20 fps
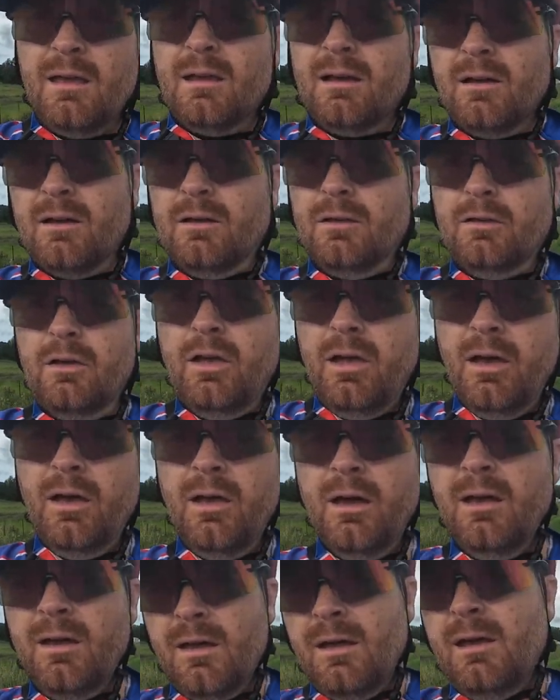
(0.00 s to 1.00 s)
Because
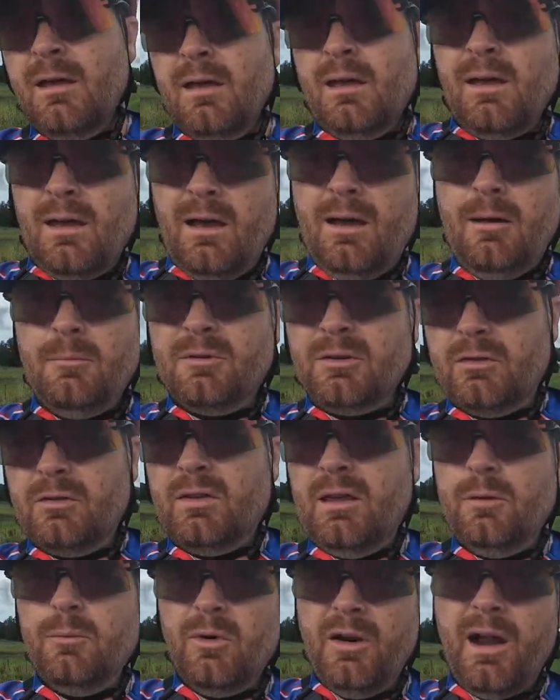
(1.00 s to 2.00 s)
I'm just
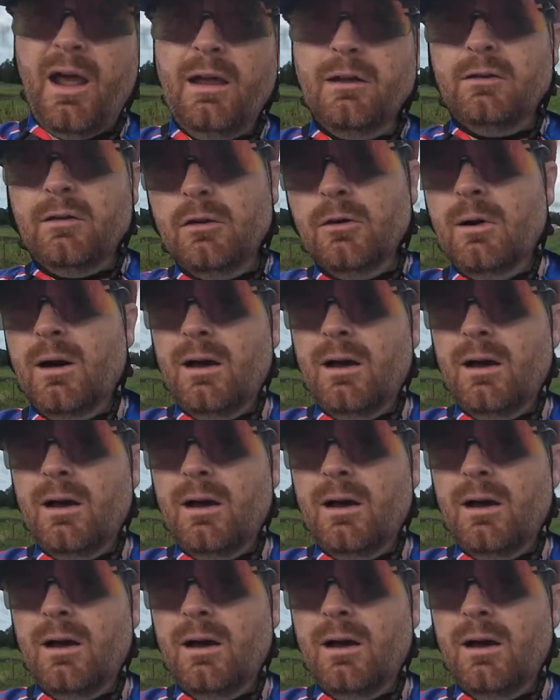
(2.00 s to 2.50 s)
saying what I do.